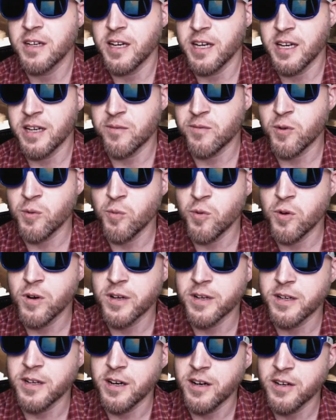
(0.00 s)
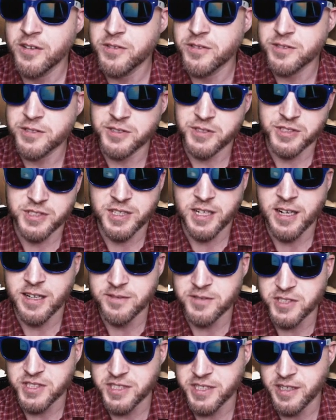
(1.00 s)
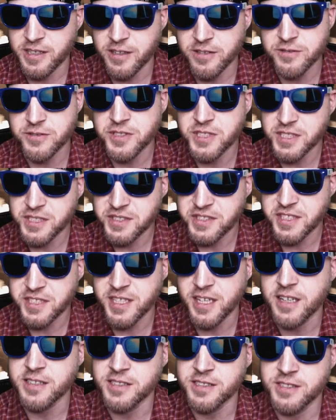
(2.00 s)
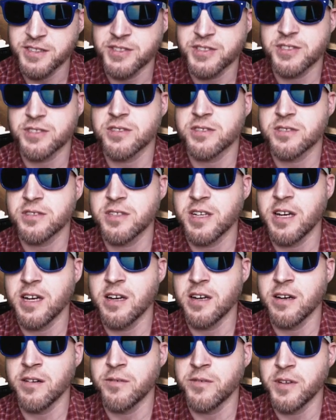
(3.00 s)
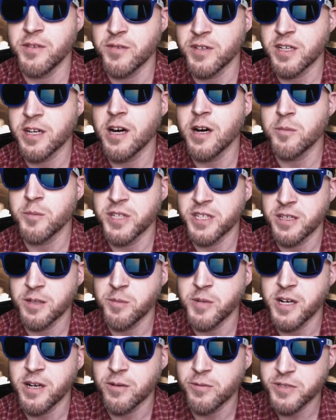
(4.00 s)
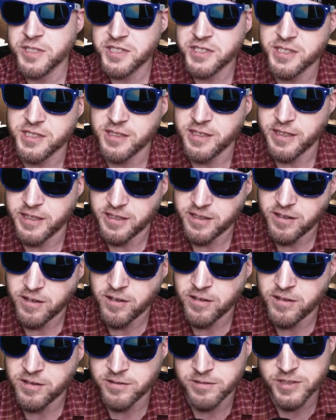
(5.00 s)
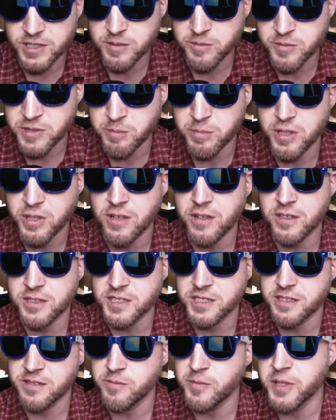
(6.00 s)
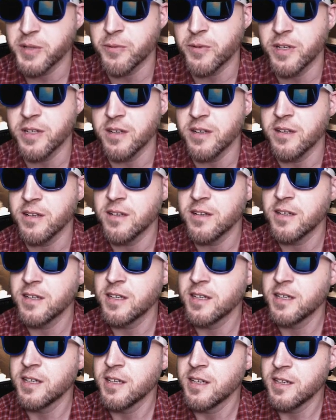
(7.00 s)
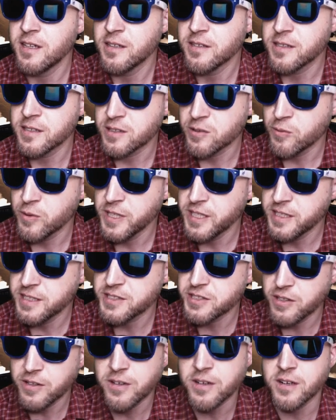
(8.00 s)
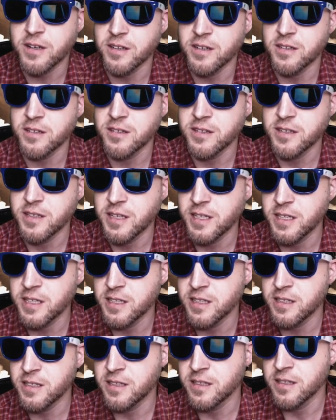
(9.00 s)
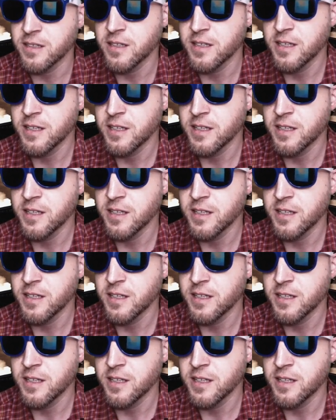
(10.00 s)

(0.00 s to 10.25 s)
And from what others I've seen, other CCIEs have even commented about recently on some of the blogs that have been written, that the written is hard and